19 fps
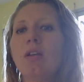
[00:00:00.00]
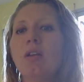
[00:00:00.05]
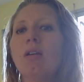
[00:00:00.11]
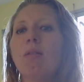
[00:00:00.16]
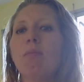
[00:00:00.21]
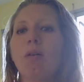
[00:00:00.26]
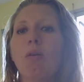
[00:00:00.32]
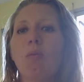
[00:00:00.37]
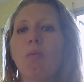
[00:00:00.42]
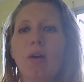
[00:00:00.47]

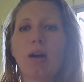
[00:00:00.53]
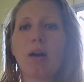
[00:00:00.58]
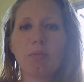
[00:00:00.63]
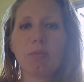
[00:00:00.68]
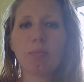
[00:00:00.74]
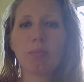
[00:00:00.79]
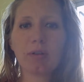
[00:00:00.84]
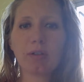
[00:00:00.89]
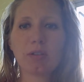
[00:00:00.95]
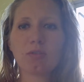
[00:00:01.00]
but while the
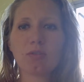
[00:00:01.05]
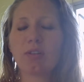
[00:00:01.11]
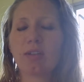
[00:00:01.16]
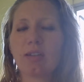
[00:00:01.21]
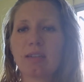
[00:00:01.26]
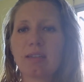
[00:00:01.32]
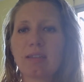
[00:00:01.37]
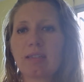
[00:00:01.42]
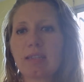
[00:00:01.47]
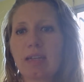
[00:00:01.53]
perennials are getting
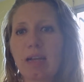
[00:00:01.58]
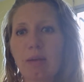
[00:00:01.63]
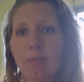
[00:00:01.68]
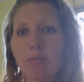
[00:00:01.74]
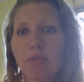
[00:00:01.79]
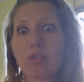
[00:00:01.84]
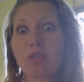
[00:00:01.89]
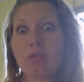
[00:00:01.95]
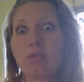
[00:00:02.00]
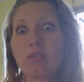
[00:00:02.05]

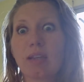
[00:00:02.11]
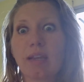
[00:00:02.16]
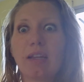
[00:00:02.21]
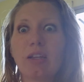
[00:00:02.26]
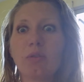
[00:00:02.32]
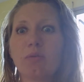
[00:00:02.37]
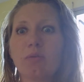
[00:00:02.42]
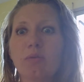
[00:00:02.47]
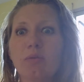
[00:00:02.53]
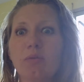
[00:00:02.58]
established, those
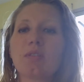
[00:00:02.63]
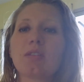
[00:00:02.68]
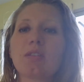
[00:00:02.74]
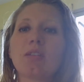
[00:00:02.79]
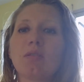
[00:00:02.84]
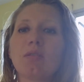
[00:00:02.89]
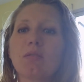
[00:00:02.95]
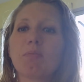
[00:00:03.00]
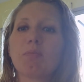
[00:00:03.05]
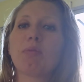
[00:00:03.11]
annuals will
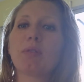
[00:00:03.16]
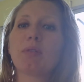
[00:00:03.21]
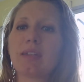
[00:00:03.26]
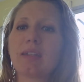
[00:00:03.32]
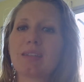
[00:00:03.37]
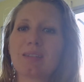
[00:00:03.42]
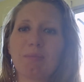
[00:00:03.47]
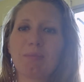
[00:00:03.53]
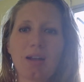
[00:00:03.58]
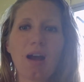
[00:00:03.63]
still bring in
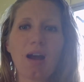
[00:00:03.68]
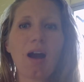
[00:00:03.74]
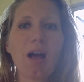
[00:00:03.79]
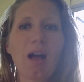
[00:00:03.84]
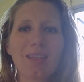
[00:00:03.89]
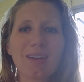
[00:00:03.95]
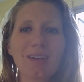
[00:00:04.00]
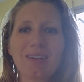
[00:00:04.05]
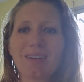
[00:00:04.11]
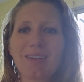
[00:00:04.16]
some
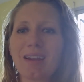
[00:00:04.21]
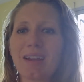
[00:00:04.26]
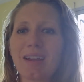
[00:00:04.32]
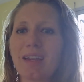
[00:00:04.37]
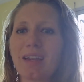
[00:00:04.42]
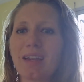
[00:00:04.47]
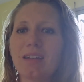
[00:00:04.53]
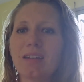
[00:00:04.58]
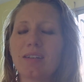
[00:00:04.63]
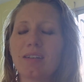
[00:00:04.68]
color,
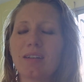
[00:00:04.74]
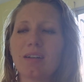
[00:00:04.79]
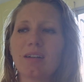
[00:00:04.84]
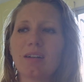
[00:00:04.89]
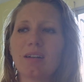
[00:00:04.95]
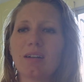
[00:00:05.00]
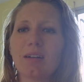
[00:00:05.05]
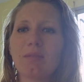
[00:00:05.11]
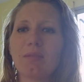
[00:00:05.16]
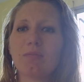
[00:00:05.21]
and
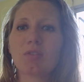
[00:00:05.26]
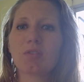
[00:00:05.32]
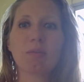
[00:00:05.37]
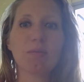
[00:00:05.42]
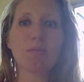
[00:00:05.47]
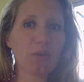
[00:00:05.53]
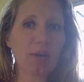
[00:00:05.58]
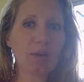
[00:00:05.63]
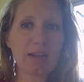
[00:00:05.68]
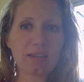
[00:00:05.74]
some of the
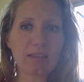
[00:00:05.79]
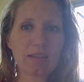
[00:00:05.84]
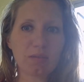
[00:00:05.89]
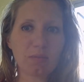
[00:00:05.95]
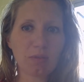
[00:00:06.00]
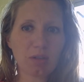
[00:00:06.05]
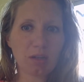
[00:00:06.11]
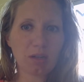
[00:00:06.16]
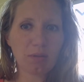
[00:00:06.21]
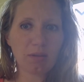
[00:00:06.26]
grasses will
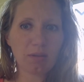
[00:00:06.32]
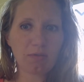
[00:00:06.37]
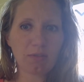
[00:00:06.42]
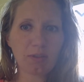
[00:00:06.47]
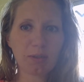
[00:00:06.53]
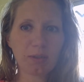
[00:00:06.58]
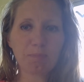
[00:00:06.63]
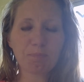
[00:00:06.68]
come in for you.